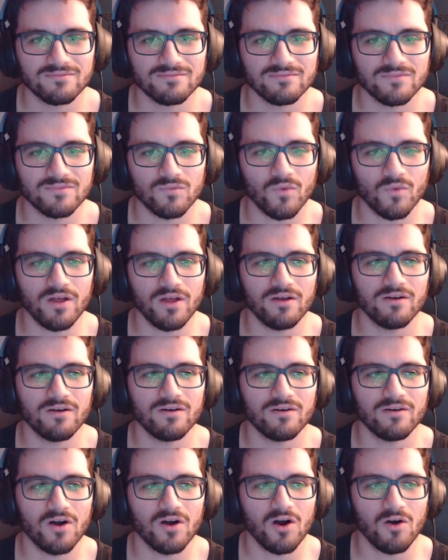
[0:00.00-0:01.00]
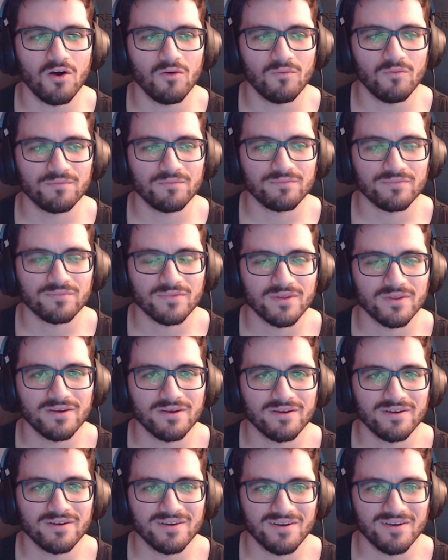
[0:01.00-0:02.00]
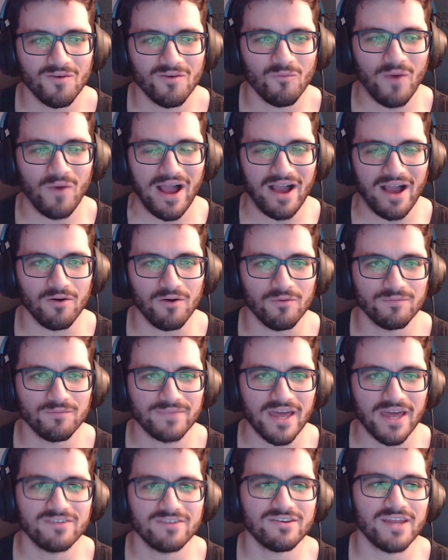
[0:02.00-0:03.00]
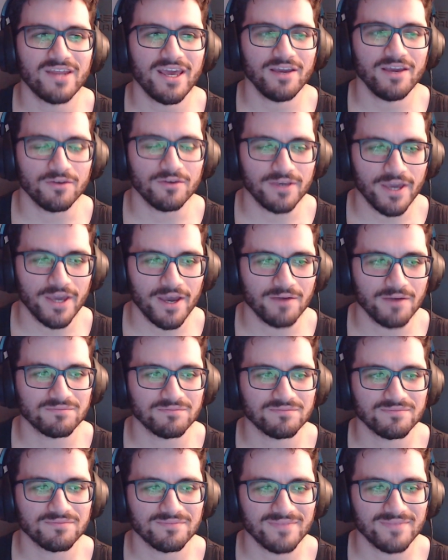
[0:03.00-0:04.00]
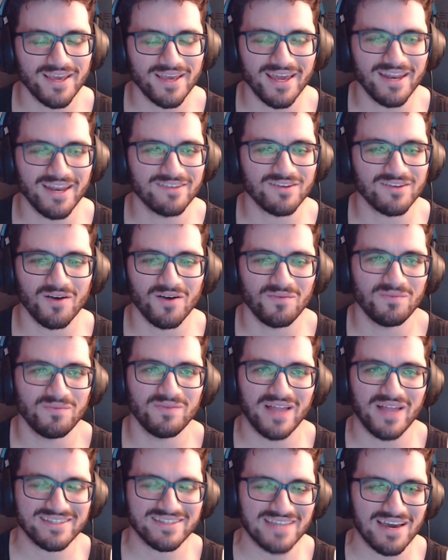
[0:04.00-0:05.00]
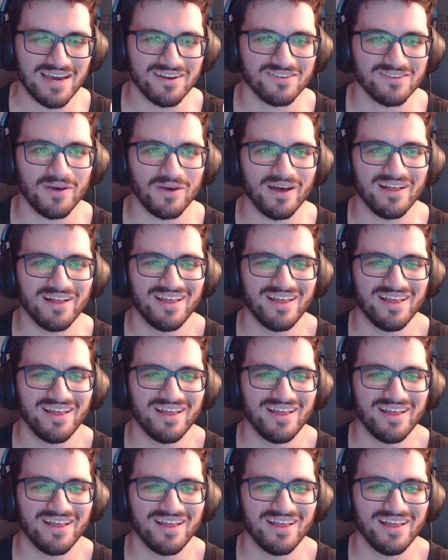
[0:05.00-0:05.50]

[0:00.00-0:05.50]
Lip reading: What? Oh. Wow, that is an angle, yeah. And it's all blacked out as well.